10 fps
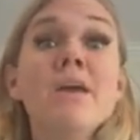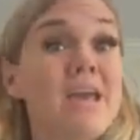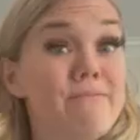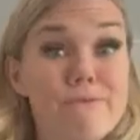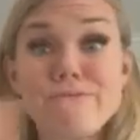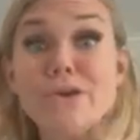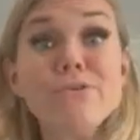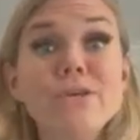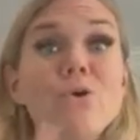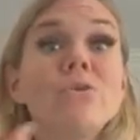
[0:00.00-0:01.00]
he
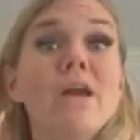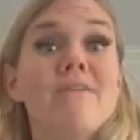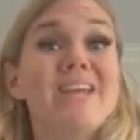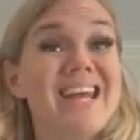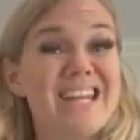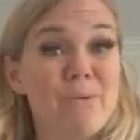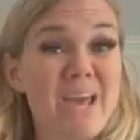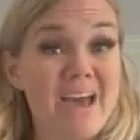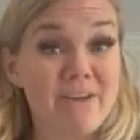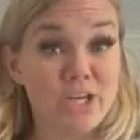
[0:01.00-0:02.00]
fulfilled the old covenant, and now we
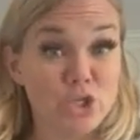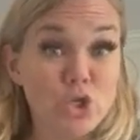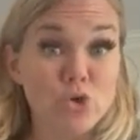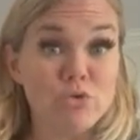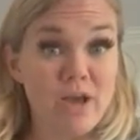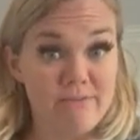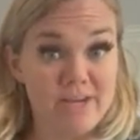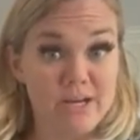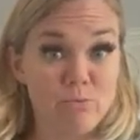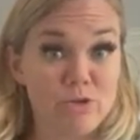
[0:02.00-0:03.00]
have a new
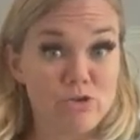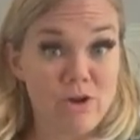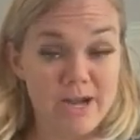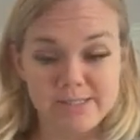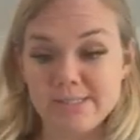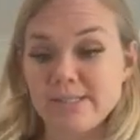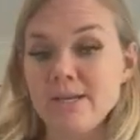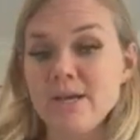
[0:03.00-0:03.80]
covenant with Christ.